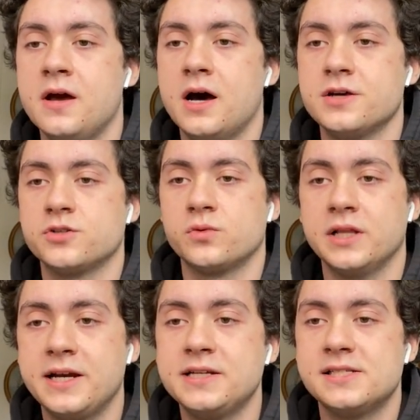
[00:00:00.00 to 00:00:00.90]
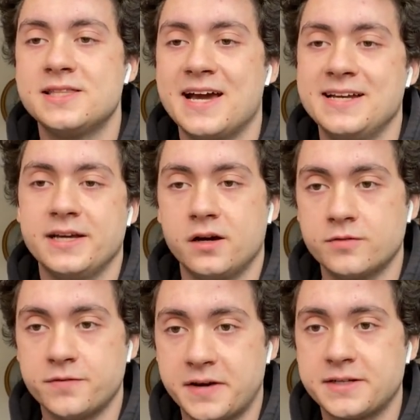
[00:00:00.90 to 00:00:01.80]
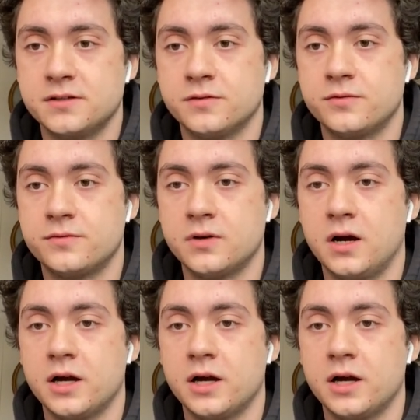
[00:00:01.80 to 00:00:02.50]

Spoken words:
So relating to the idea of effect of